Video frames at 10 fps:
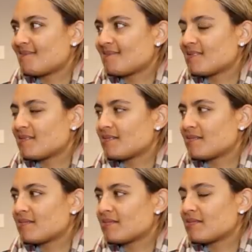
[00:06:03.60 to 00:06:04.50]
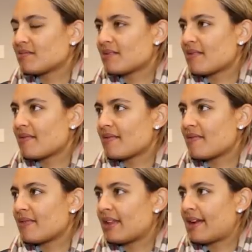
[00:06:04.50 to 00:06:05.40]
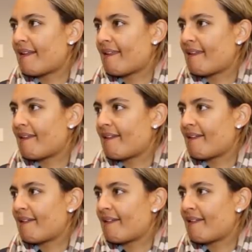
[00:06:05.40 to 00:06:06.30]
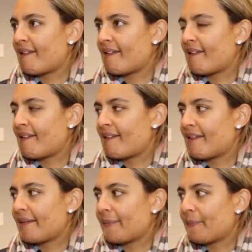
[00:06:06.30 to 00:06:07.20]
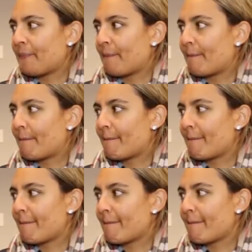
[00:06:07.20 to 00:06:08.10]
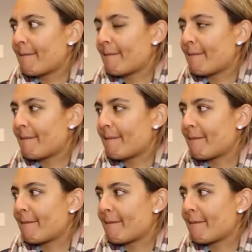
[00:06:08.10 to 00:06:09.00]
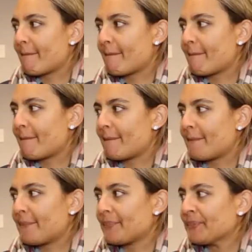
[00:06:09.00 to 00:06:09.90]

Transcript: (not speaking)